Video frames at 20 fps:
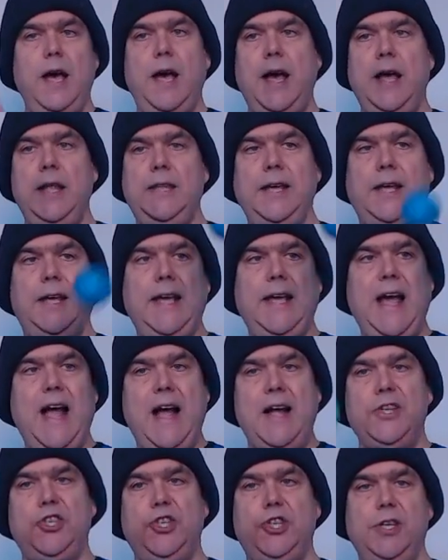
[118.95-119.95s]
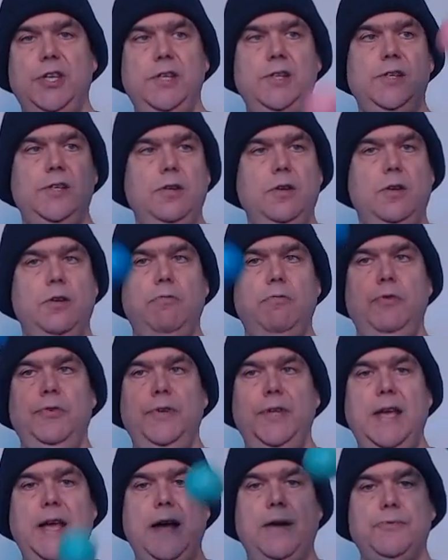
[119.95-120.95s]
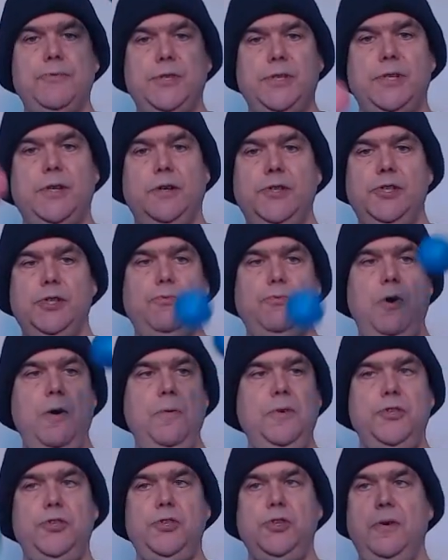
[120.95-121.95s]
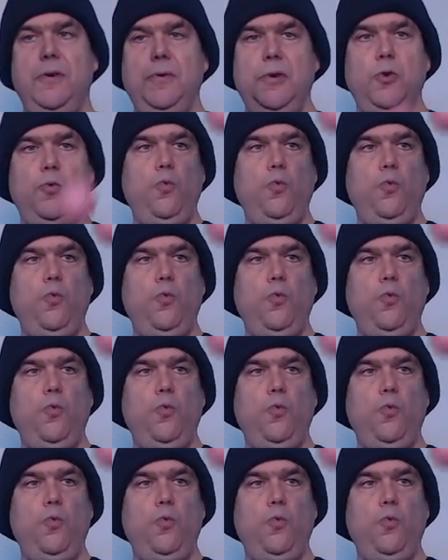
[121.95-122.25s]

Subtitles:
and the catches are on the outside. So what I'm going to do, I'm going to